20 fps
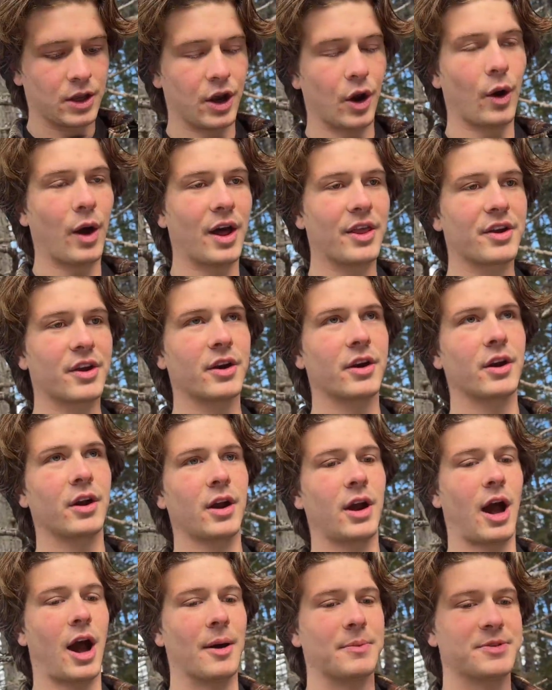know, other
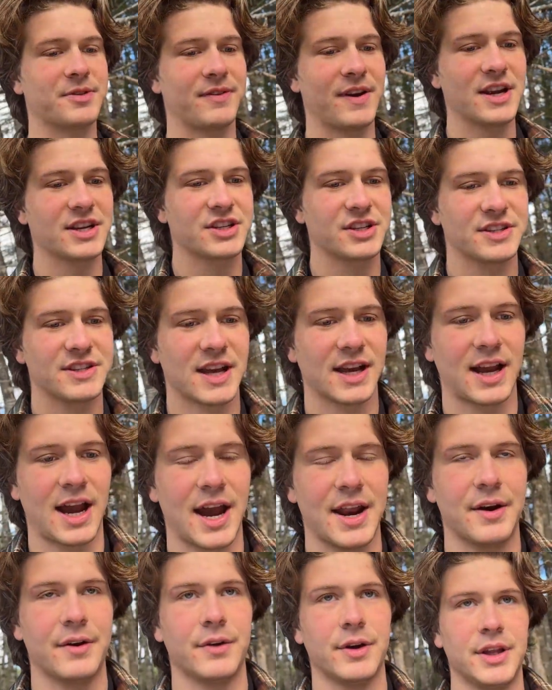observations that
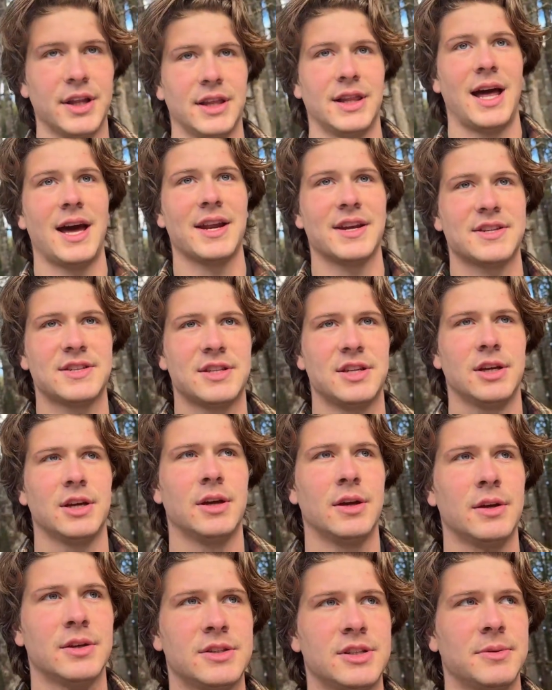kind of really led us
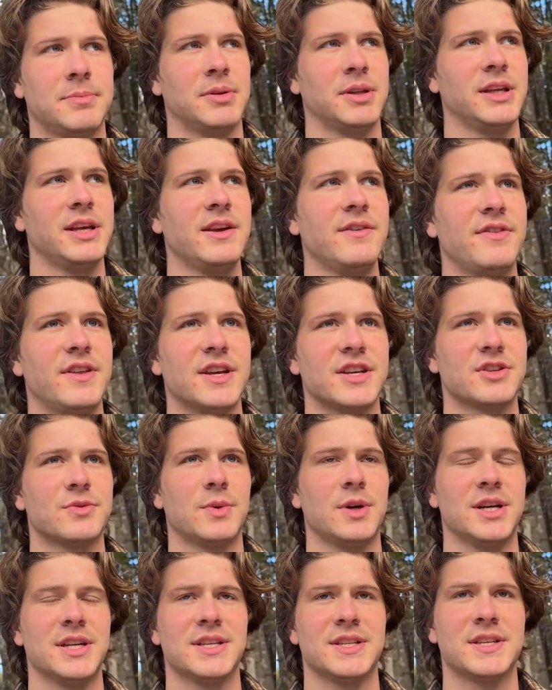to believe this
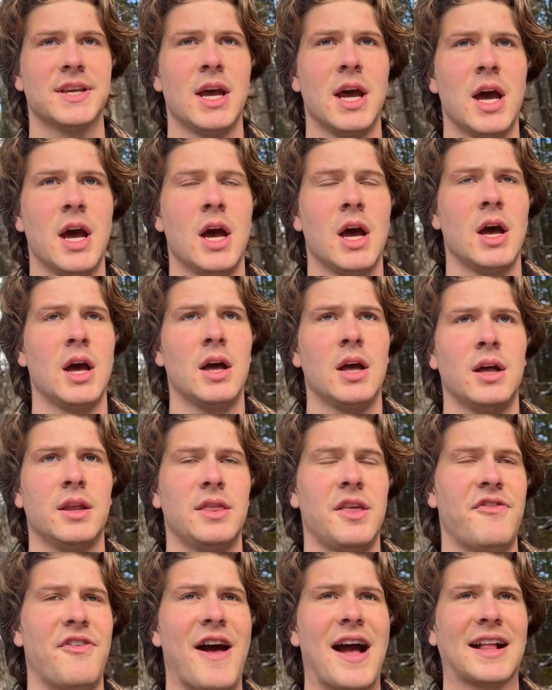was
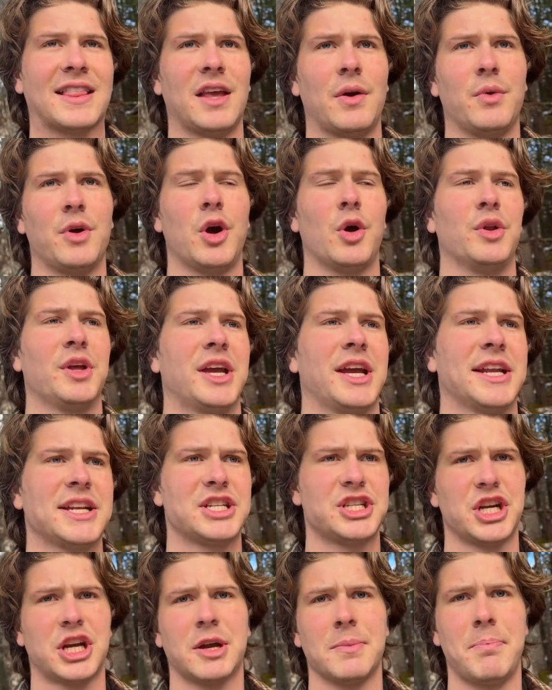the fact that we only get
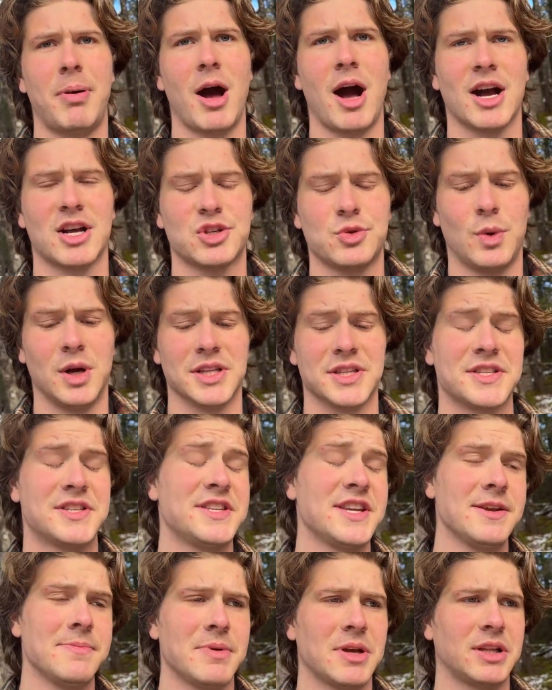chickenpox once,
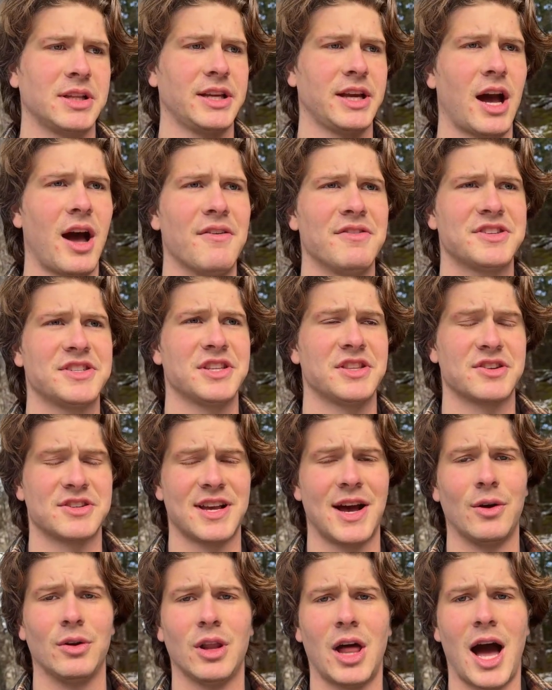seemingly. Obviously, there's
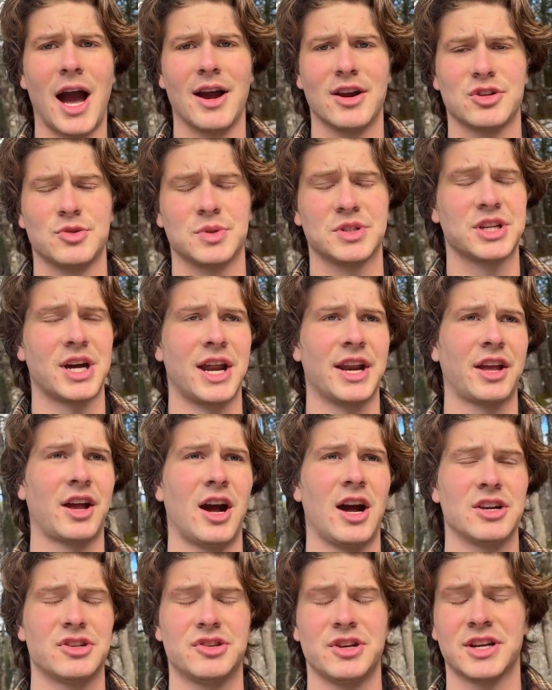outliers, which kind of
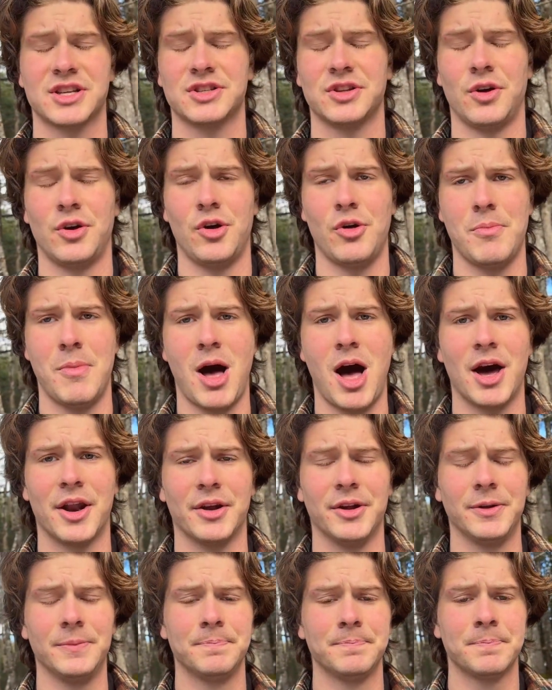contradicts the whole
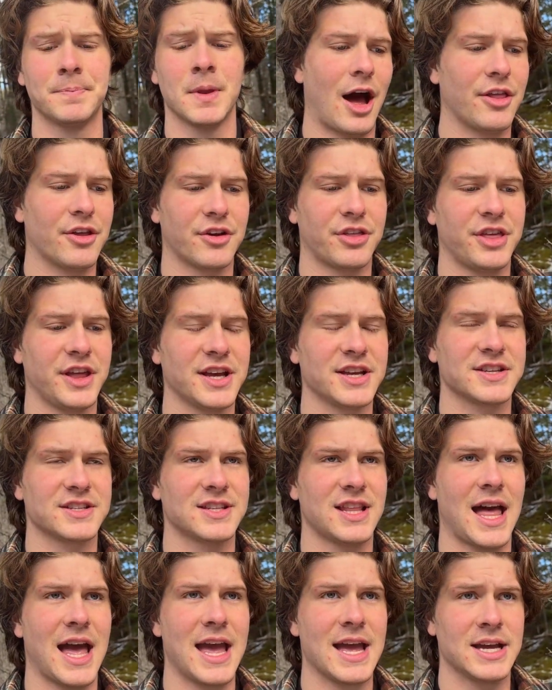model. Other things
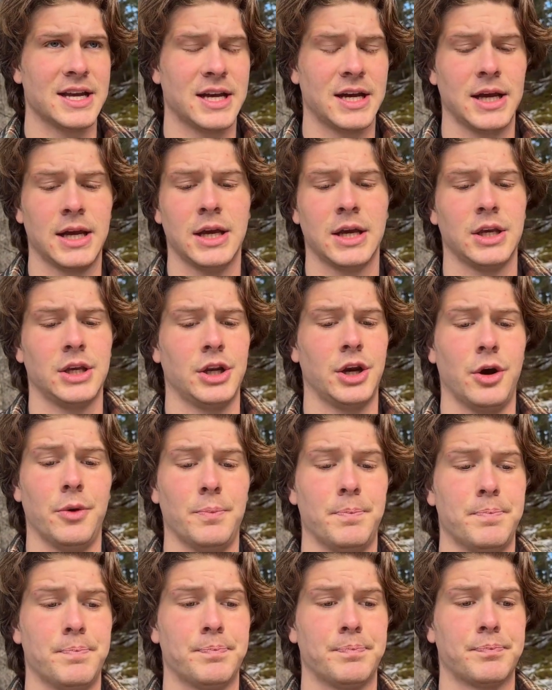like, you know,
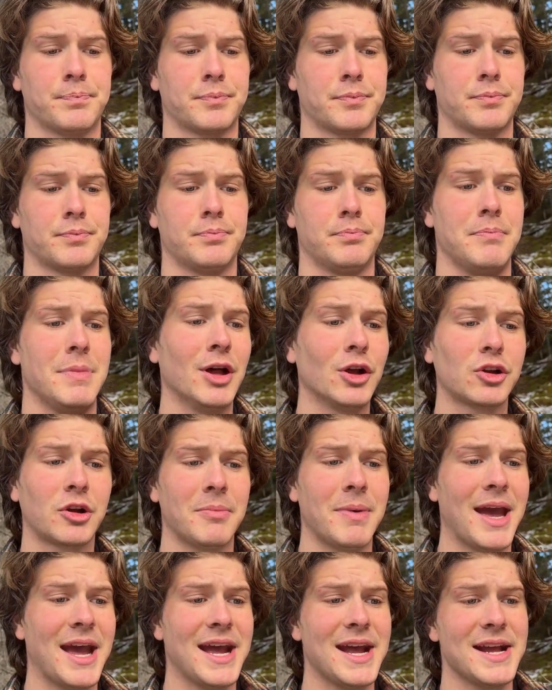
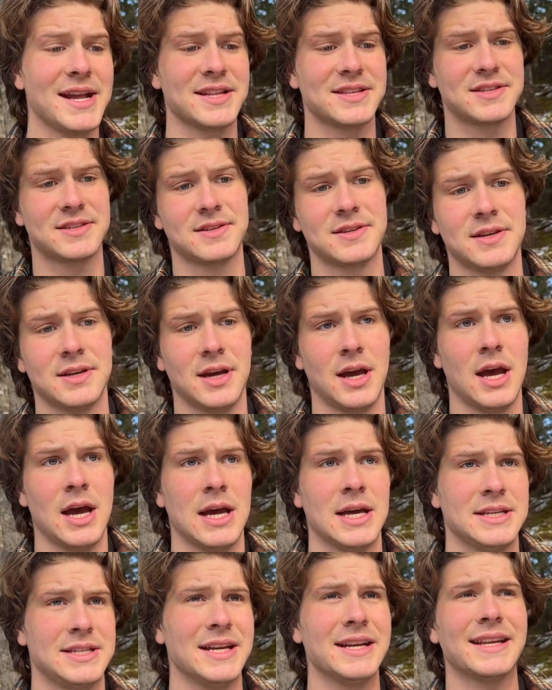milkmaids
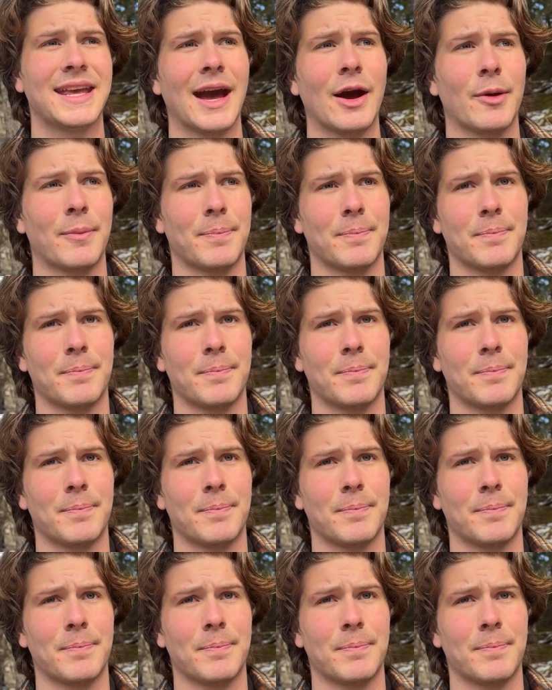didn't get